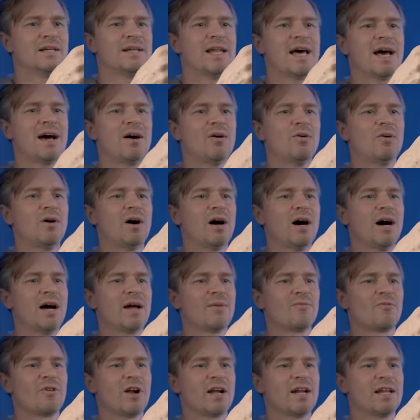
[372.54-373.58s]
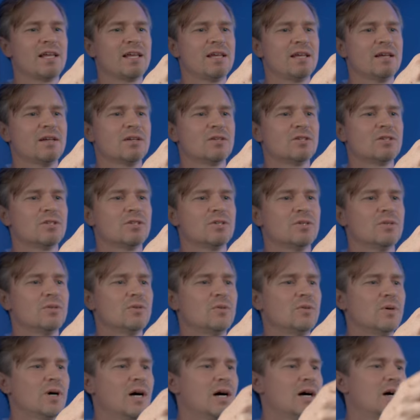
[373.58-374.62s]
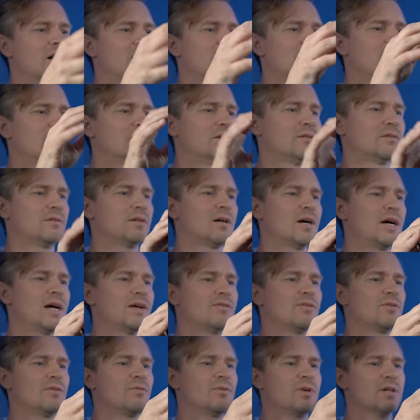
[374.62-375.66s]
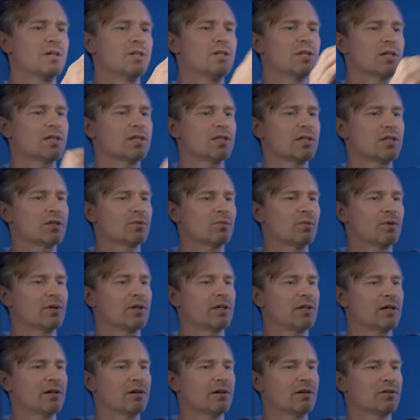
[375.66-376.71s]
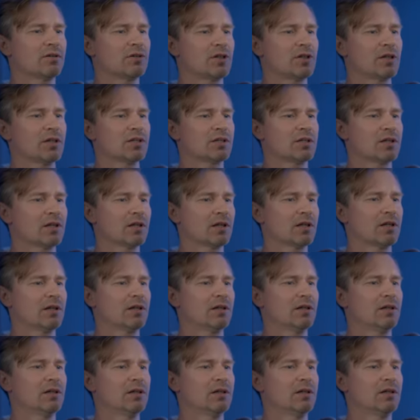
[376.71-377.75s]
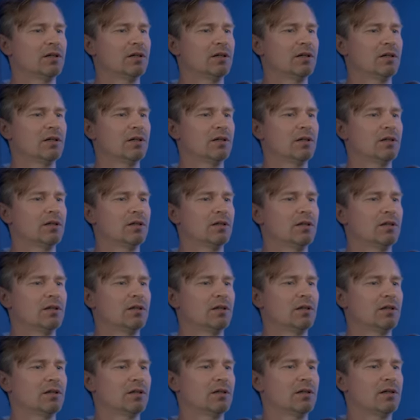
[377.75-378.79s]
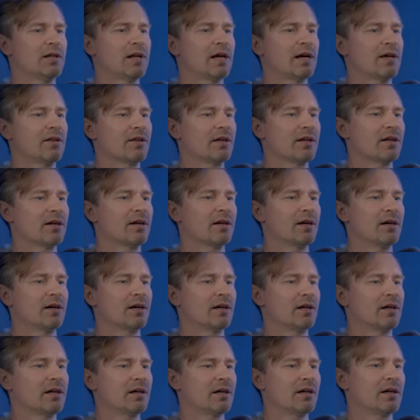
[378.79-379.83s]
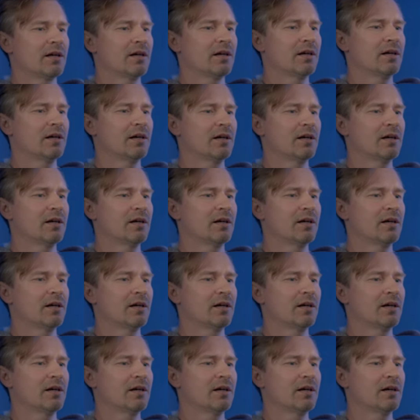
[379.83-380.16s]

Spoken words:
Now I'm ready to, I have to readjust this one here just a little. Now that I,